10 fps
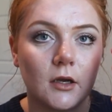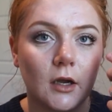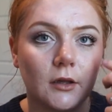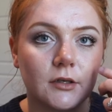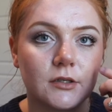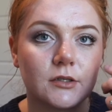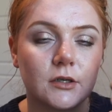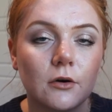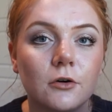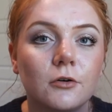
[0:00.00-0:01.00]
I look
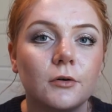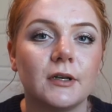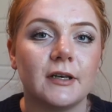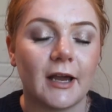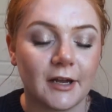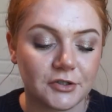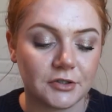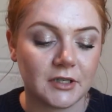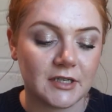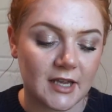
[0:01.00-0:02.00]
so
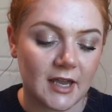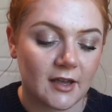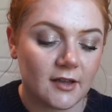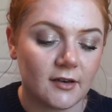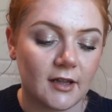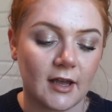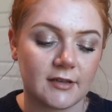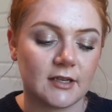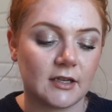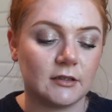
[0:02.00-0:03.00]
naturally tanned. It
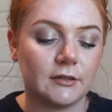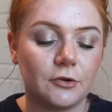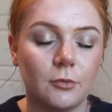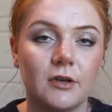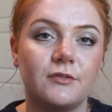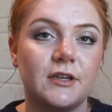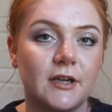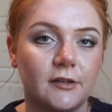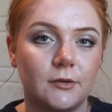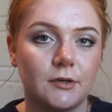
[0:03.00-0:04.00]
has like a little bit of a
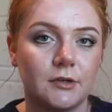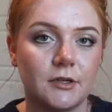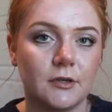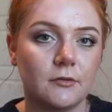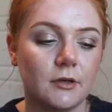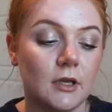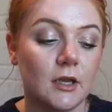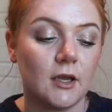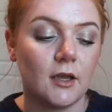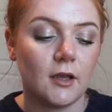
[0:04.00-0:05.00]
yellow undertone,
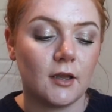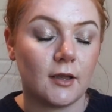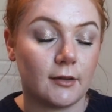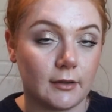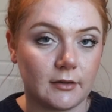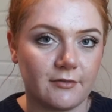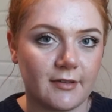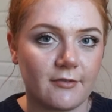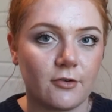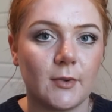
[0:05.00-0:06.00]
and I love
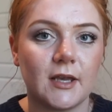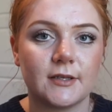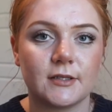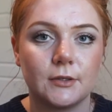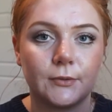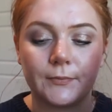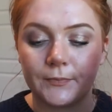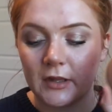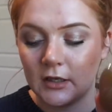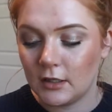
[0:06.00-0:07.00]
that for me, so
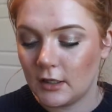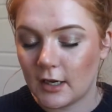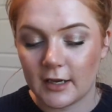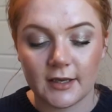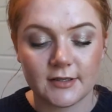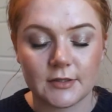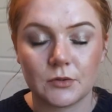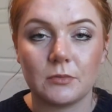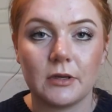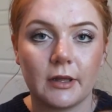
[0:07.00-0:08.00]
I guess this
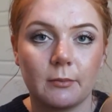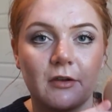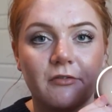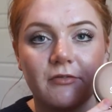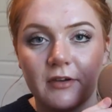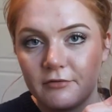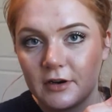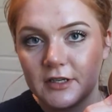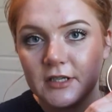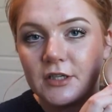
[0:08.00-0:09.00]
would be like my
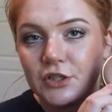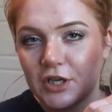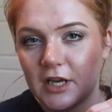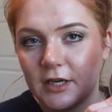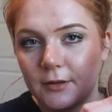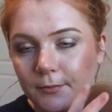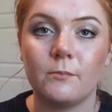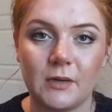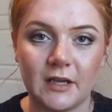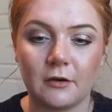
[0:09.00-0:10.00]
favorite shade.
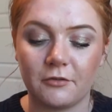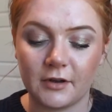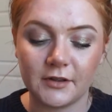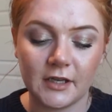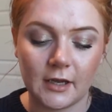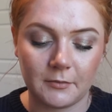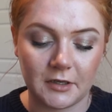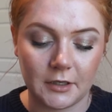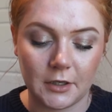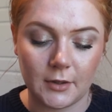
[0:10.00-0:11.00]
Beginner friendly, I'm
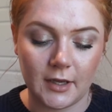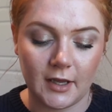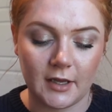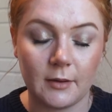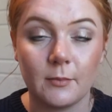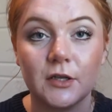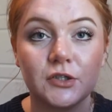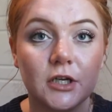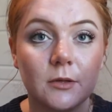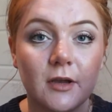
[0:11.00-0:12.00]
gonna go ahead and
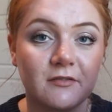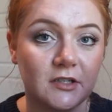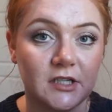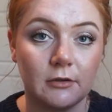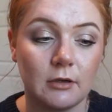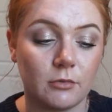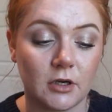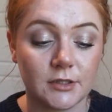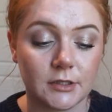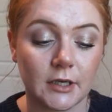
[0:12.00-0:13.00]
mention my Fenty Cream
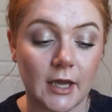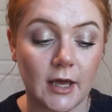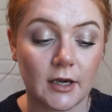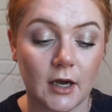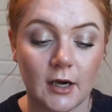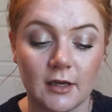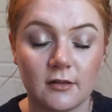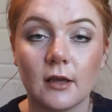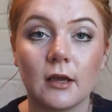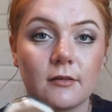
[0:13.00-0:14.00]
Bronzer again. I
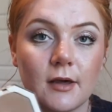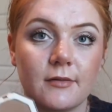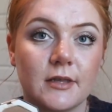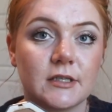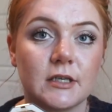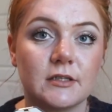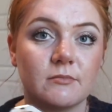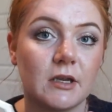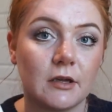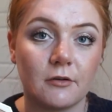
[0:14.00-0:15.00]
think that this is
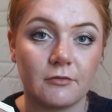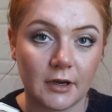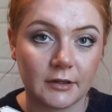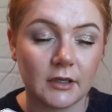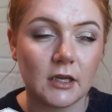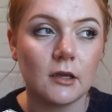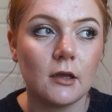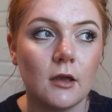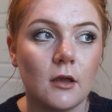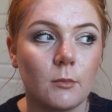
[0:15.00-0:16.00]
beginner friendly
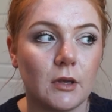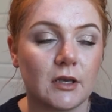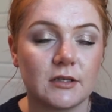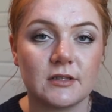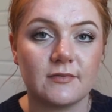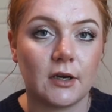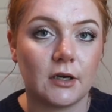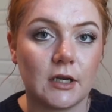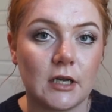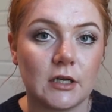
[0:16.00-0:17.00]
because it's
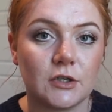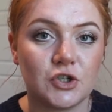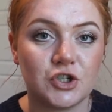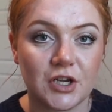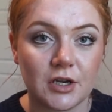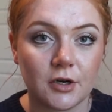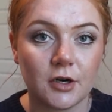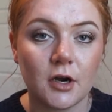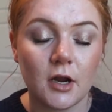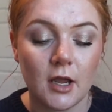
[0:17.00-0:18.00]
very
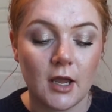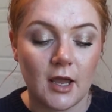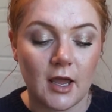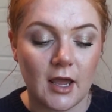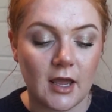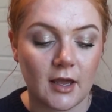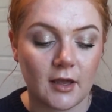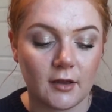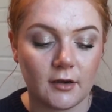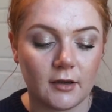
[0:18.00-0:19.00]
sheer
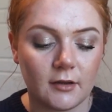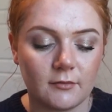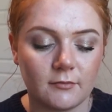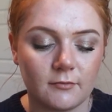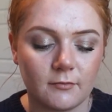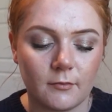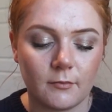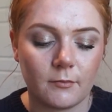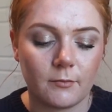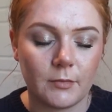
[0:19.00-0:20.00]
and
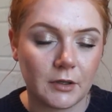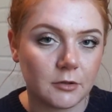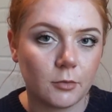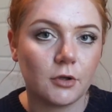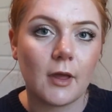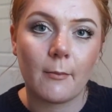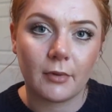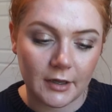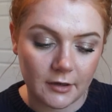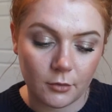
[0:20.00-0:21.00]
buildable and
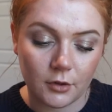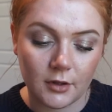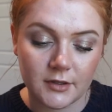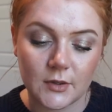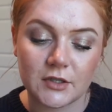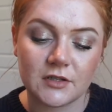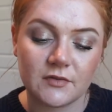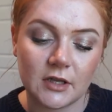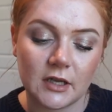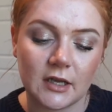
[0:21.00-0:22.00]
blendable. So I just
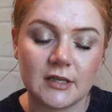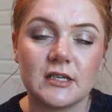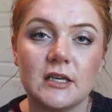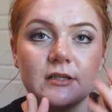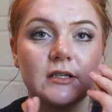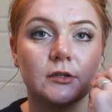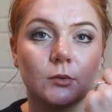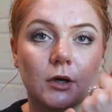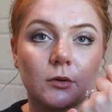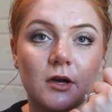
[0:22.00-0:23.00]
feel like it's easy to
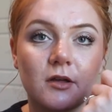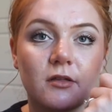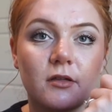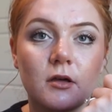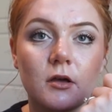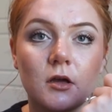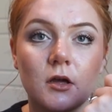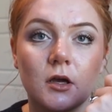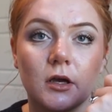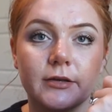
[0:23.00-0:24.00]
work with.
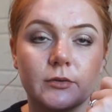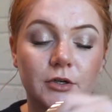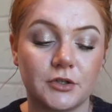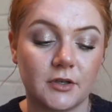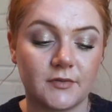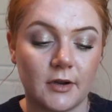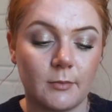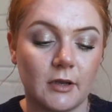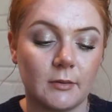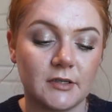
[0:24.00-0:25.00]
The swatch looks very
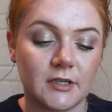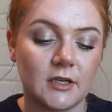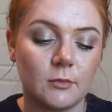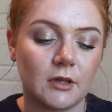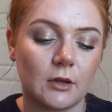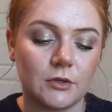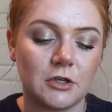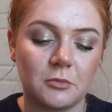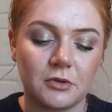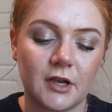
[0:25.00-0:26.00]
pigmented, but like when
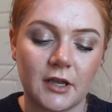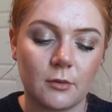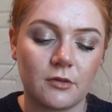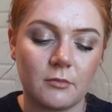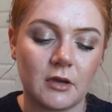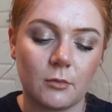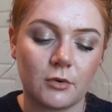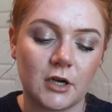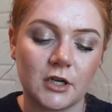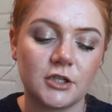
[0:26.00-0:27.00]
you're applying it with a big
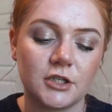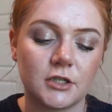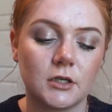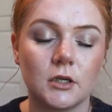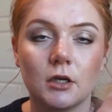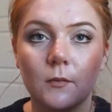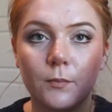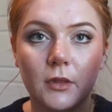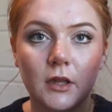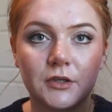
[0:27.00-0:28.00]
brush, it
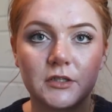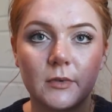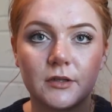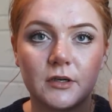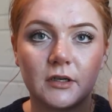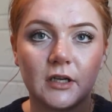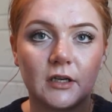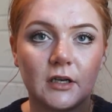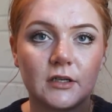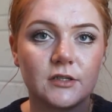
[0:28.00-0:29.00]
just melts right
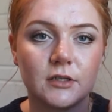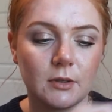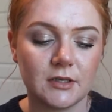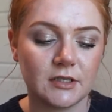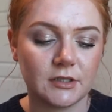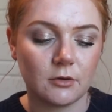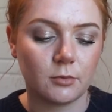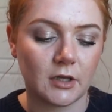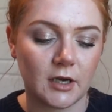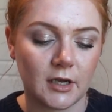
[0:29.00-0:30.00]
in. It is so easy to
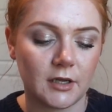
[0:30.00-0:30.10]
apply.